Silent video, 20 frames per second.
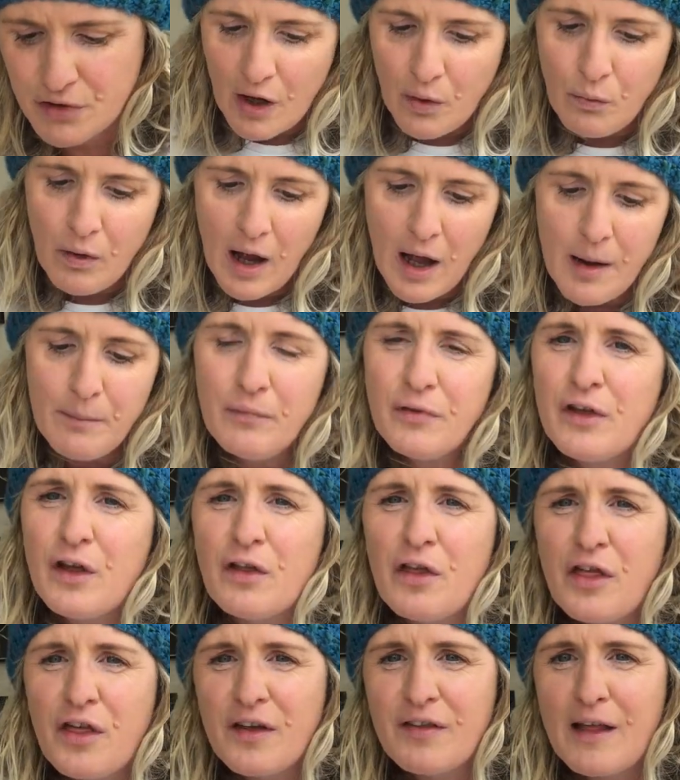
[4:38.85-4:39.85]
So um, the
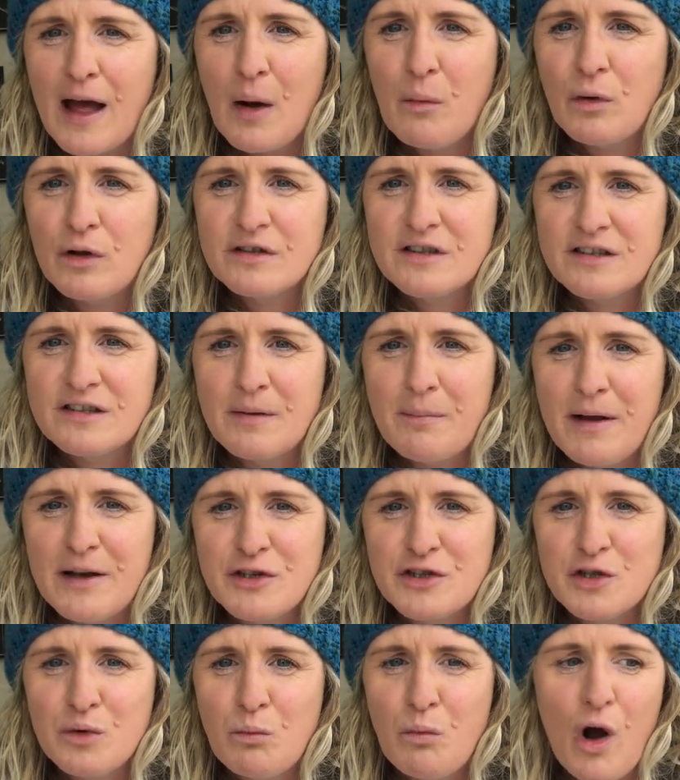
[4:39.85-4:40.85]
other thing that I wanted to
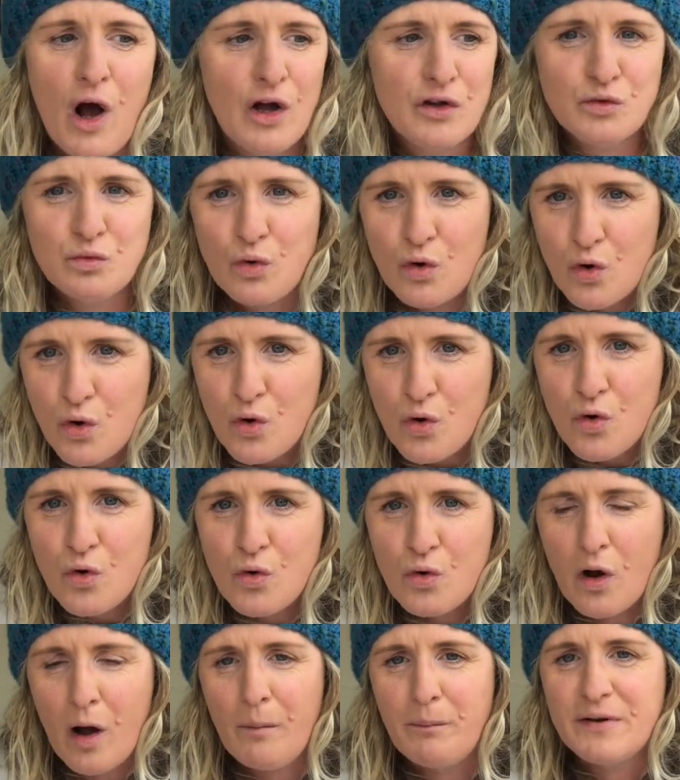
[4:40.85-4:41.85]
mention was,
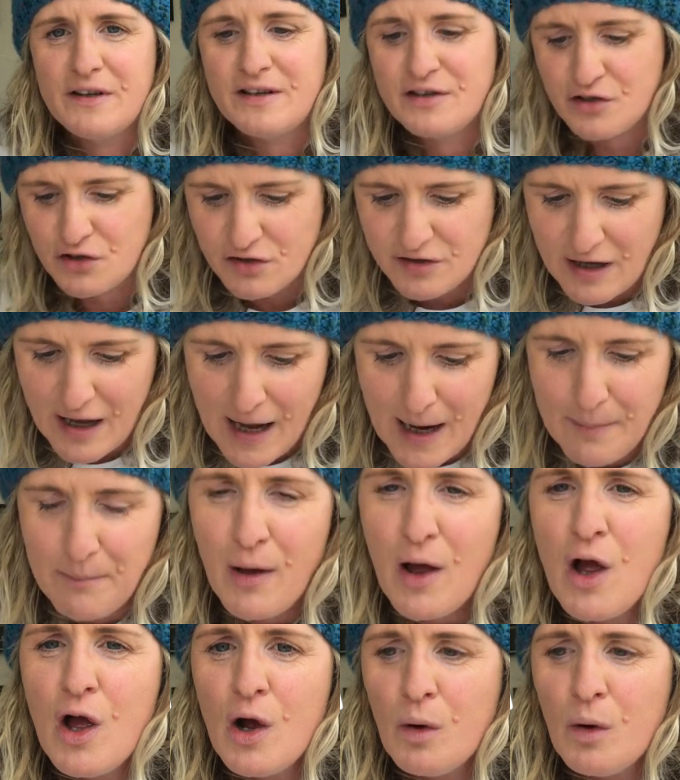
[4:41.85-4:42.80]
woo, competition time.